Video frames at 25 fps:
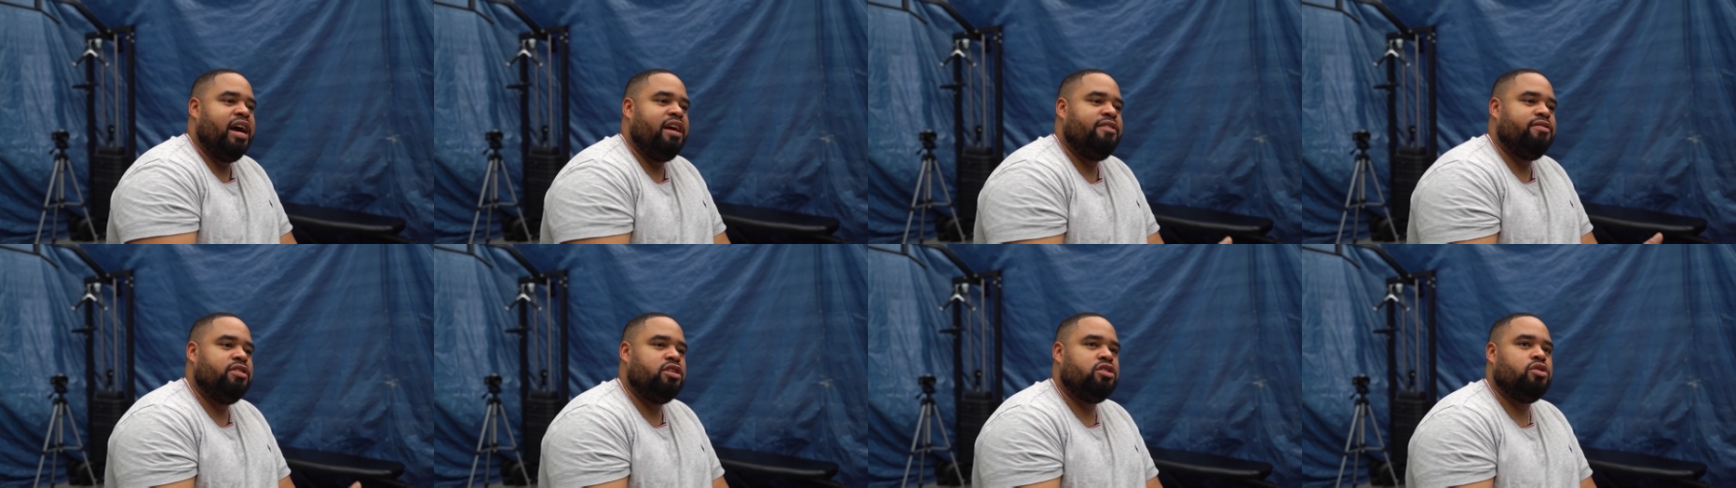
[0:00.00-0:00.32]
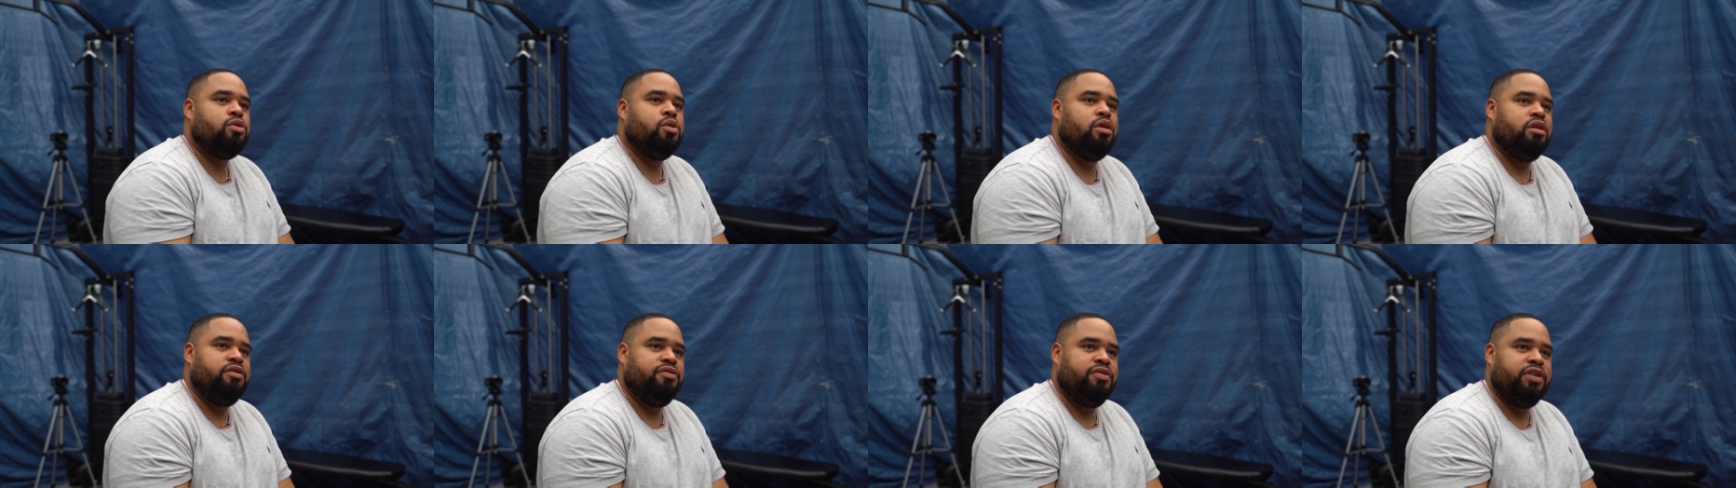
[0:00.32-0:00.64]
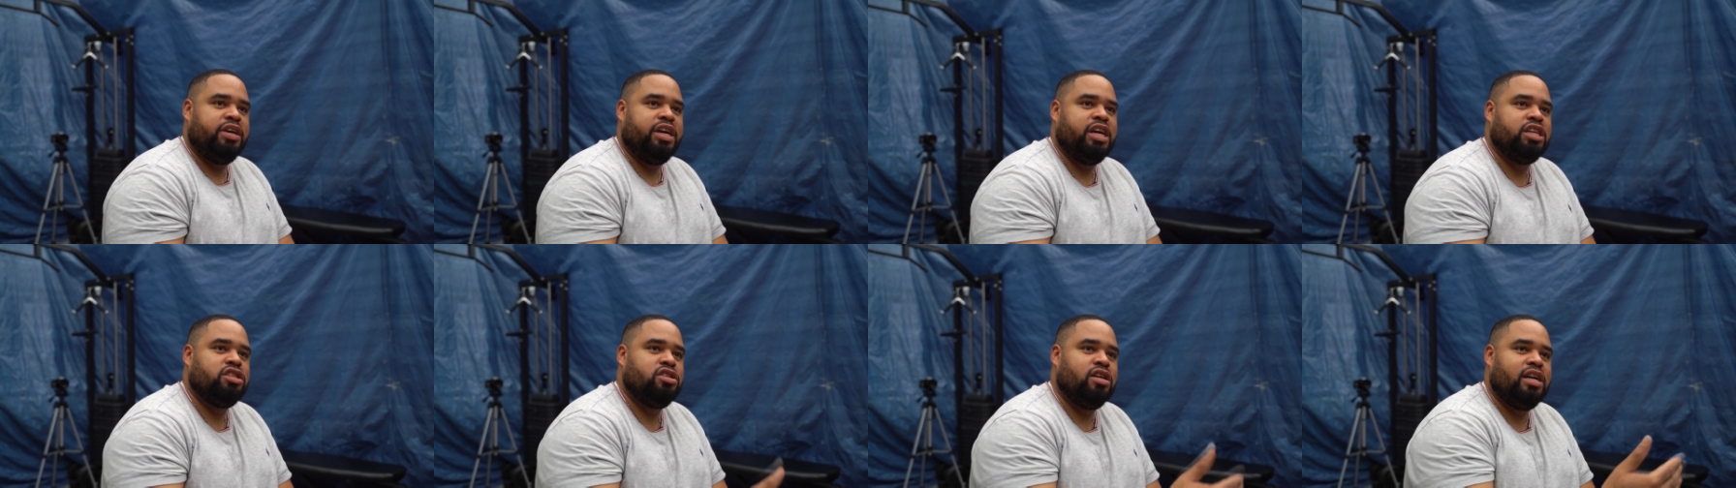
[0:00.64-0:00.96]
have this
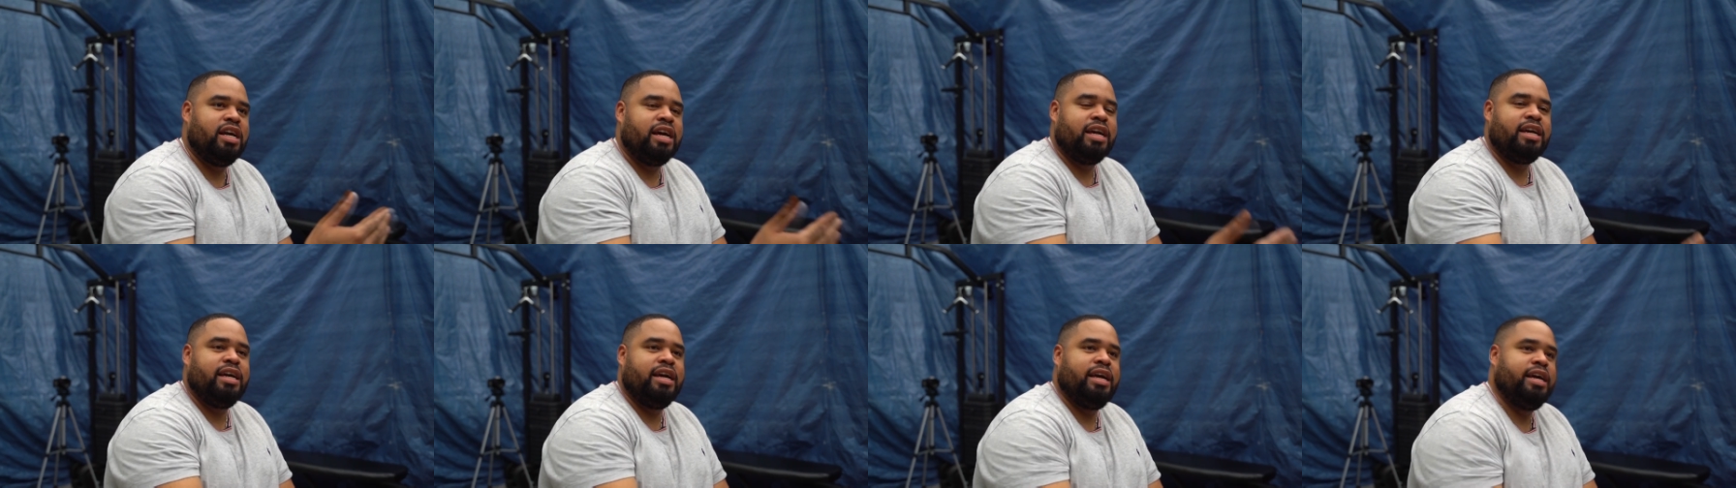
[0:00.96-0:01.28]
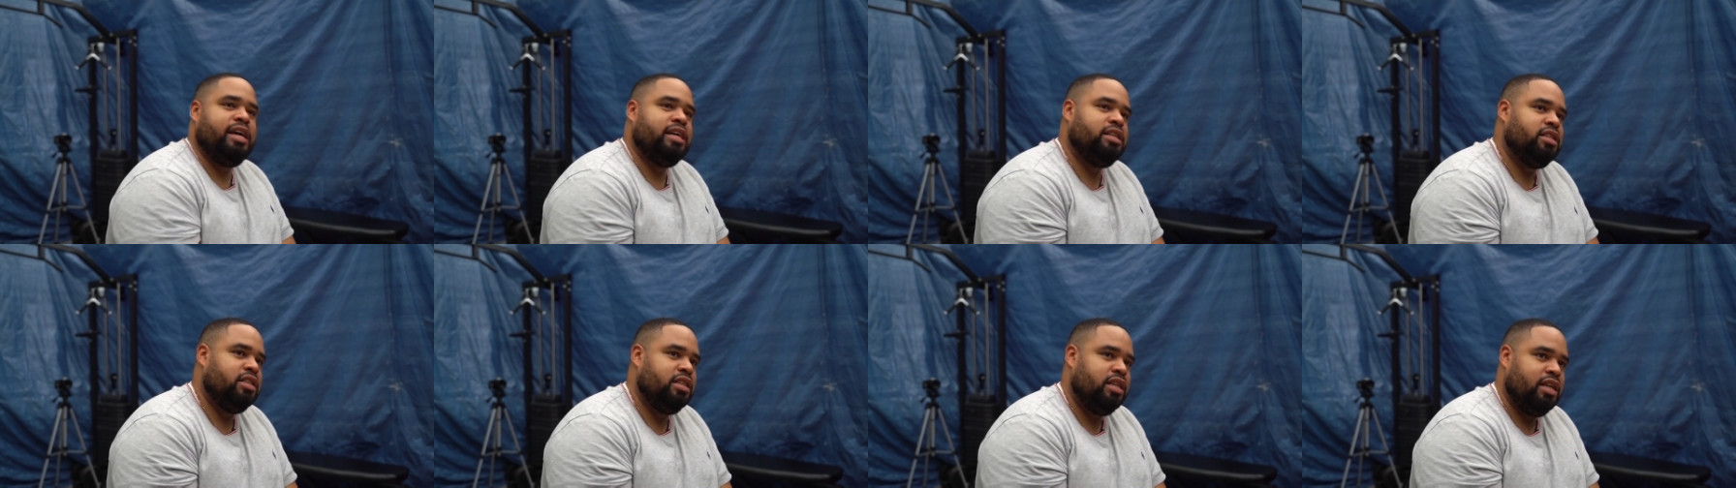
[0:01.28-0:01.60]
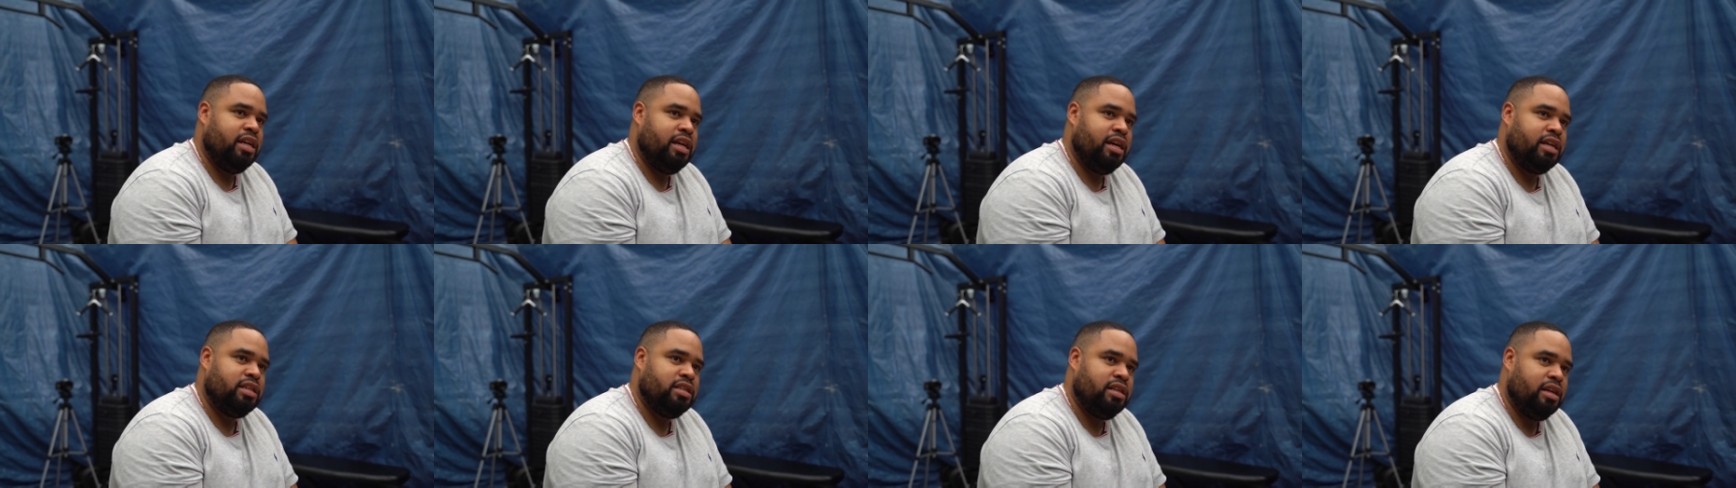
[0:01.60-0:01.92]
qualification, I can get to
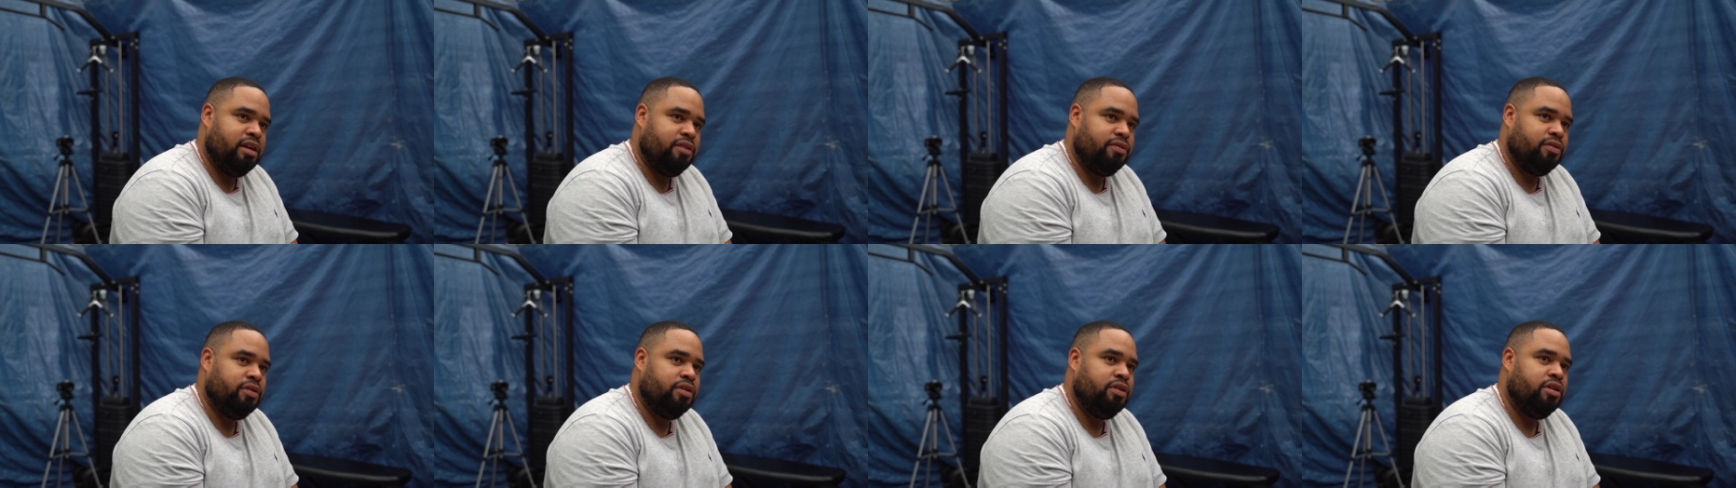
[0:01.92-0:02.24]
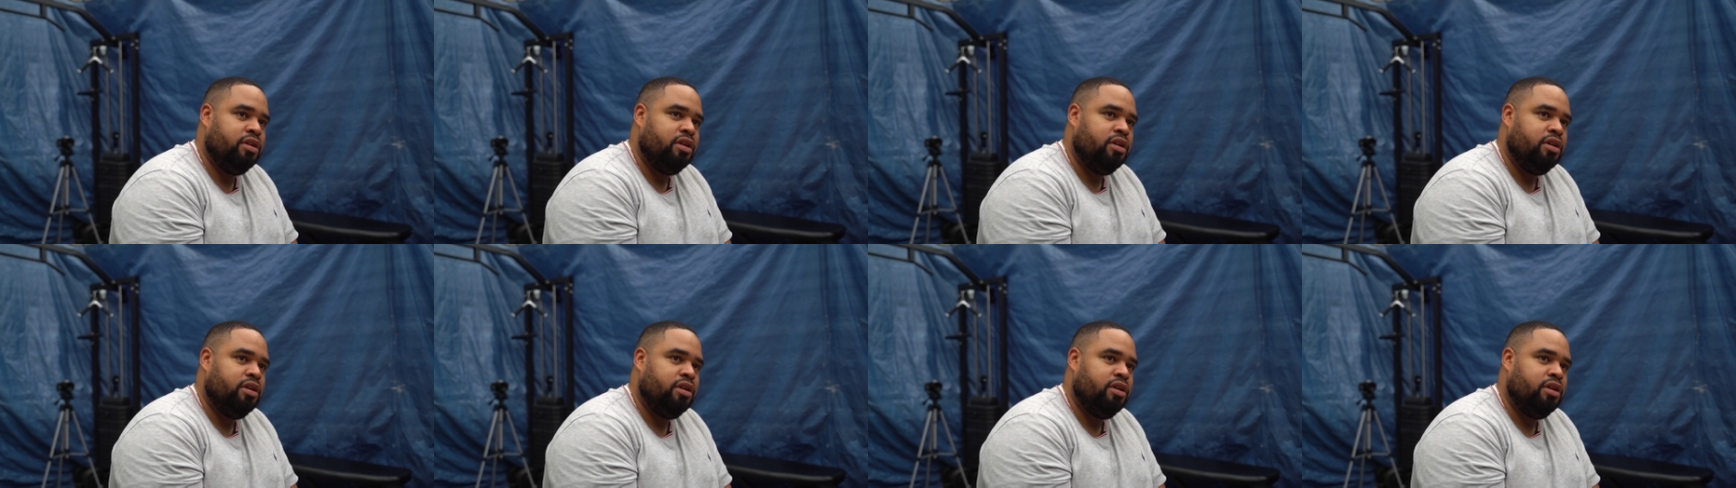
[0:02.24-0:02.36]
the next level.